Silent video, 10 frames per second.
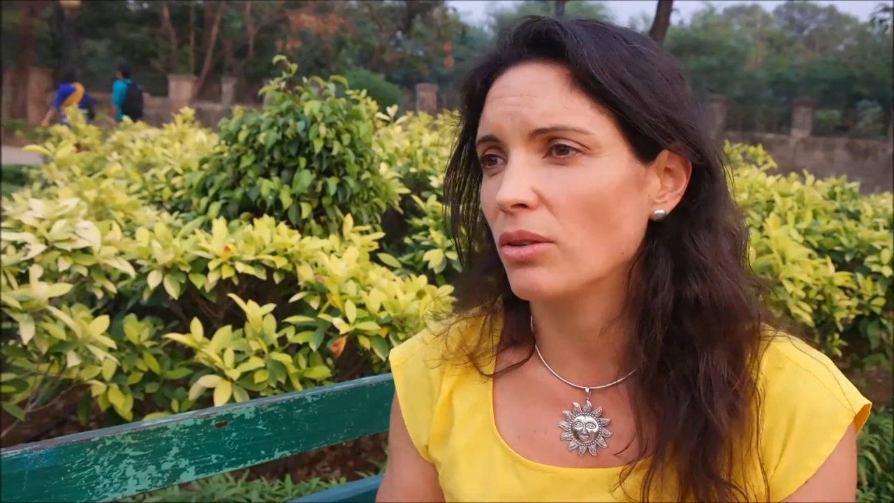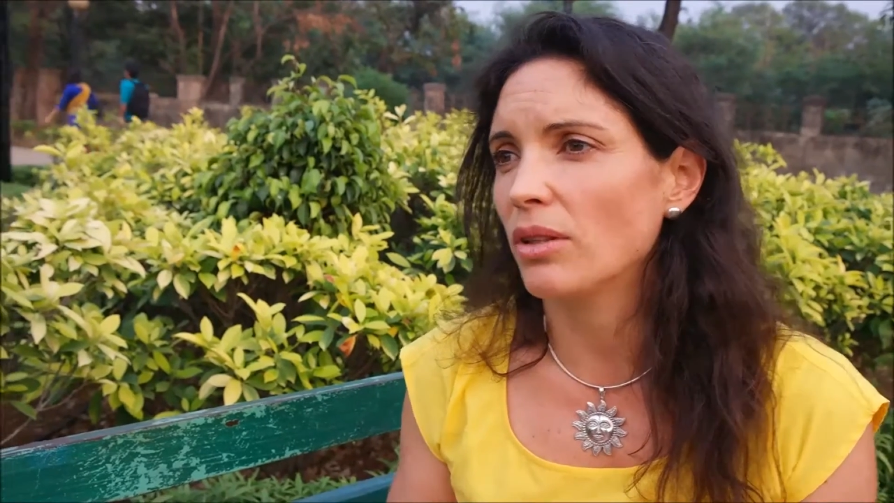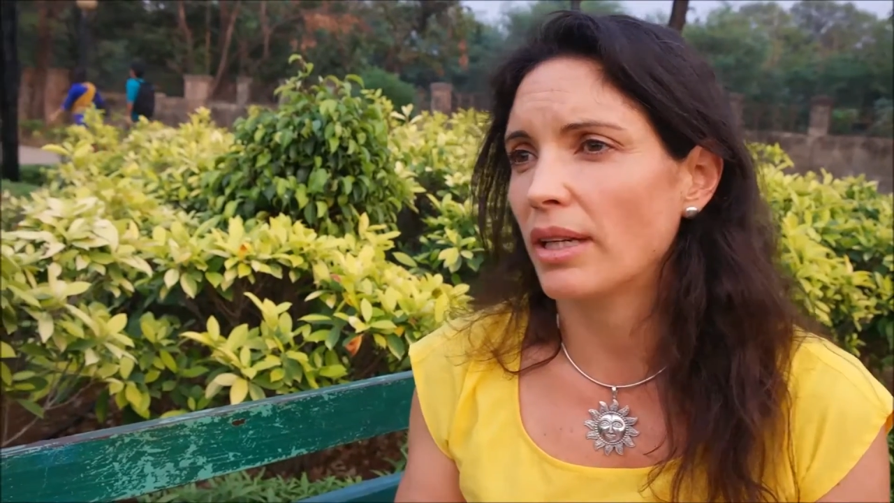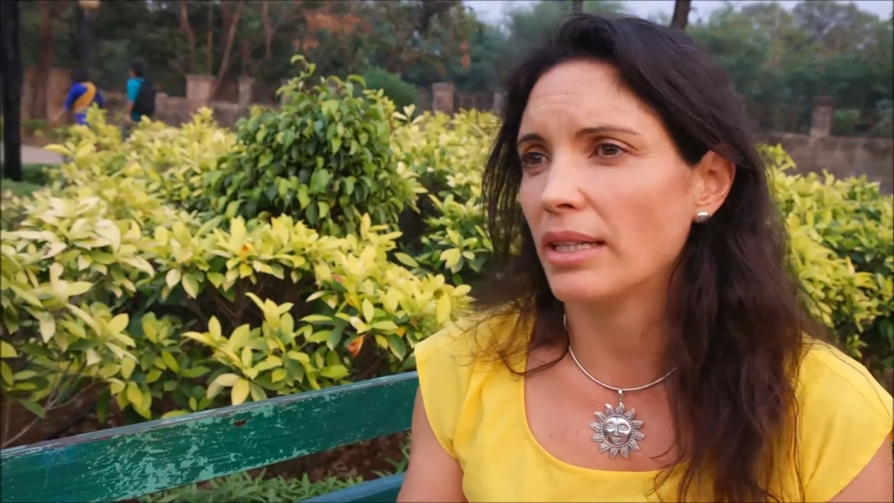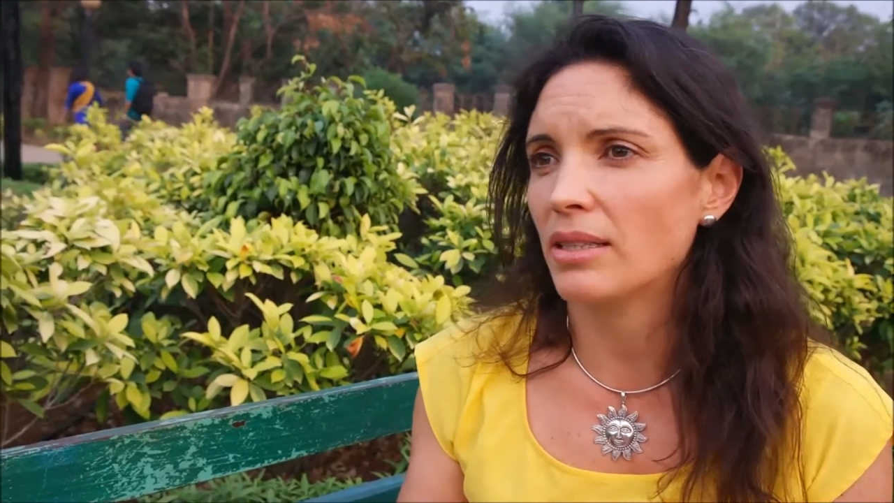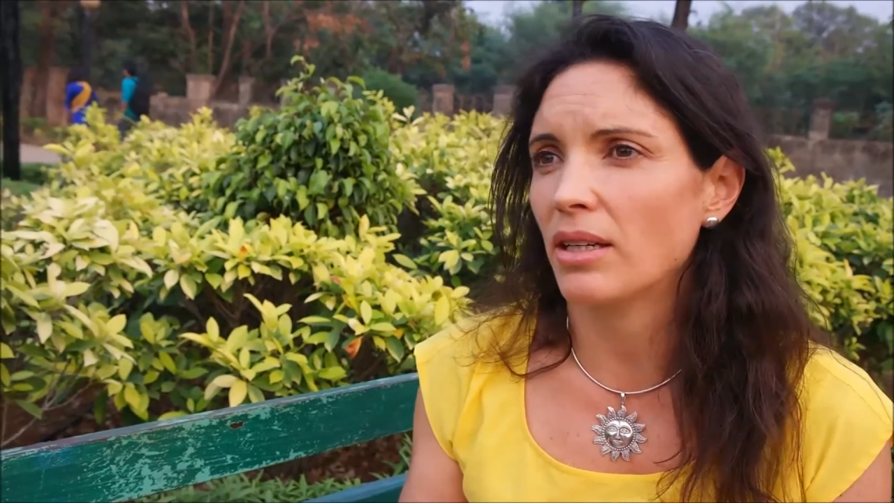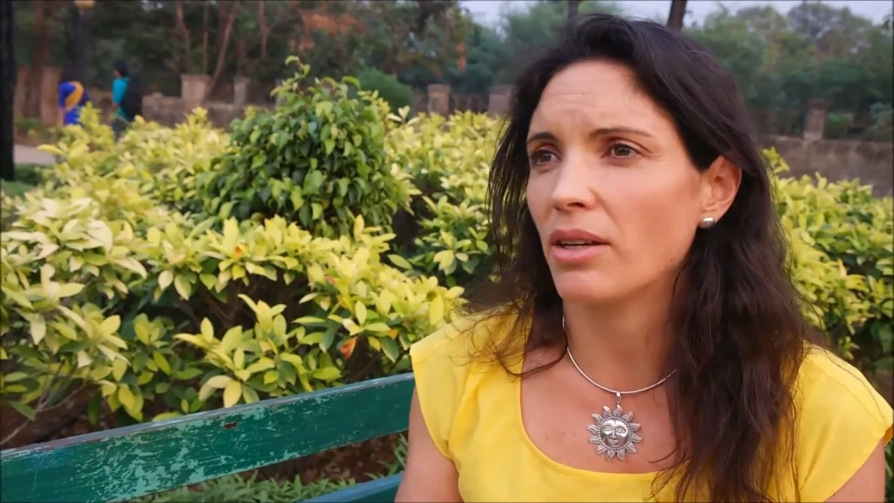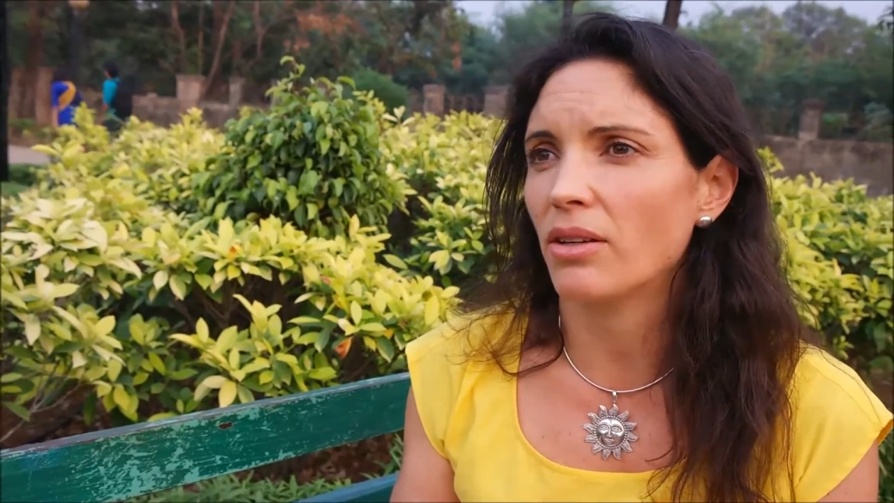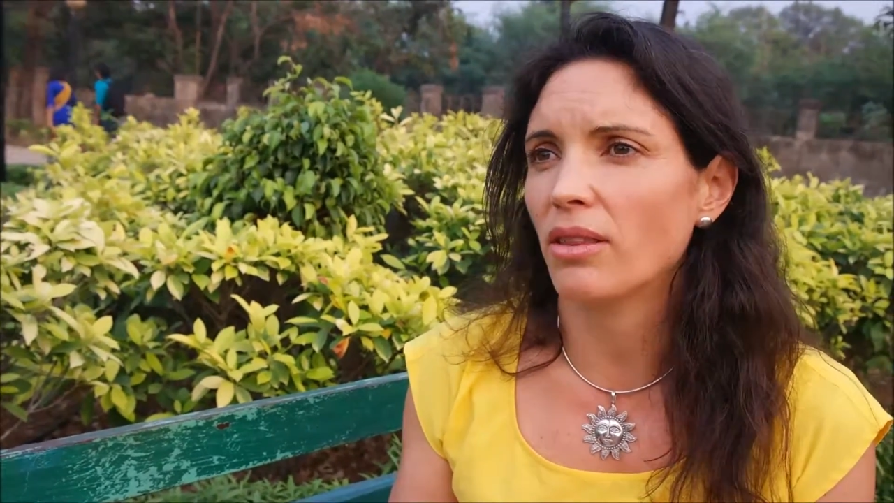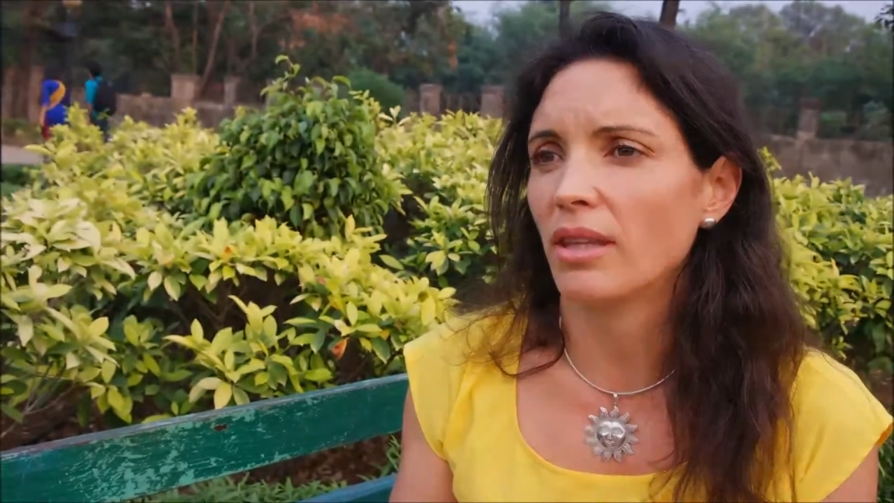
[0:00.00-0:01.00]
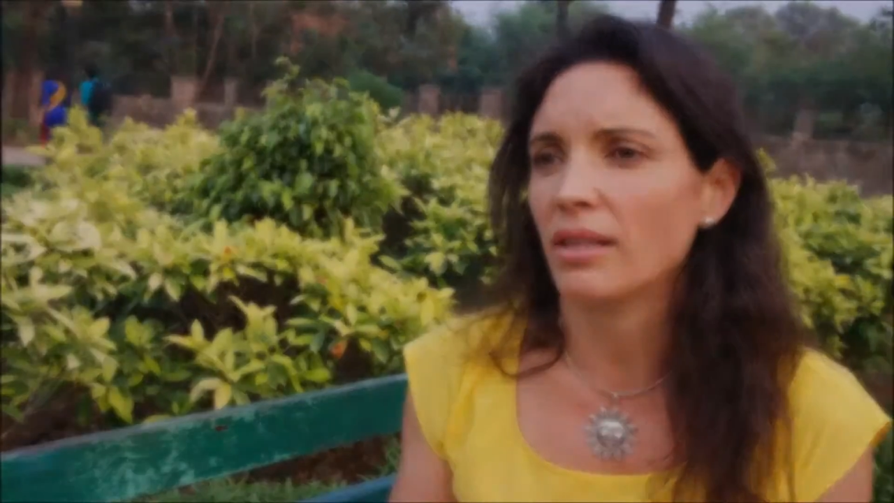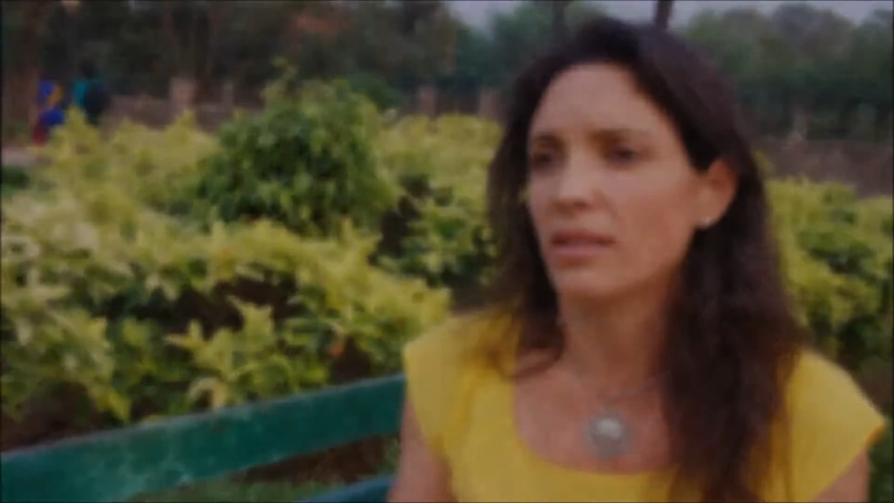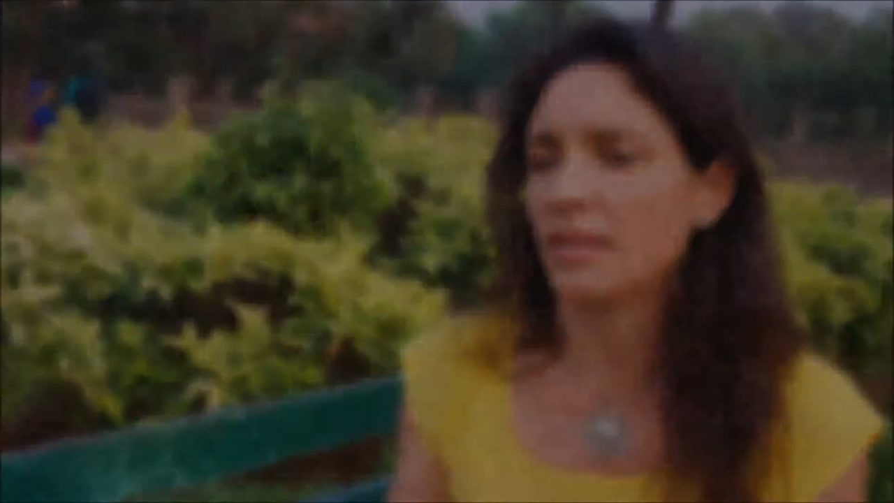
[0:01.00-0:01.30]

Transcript: look at other things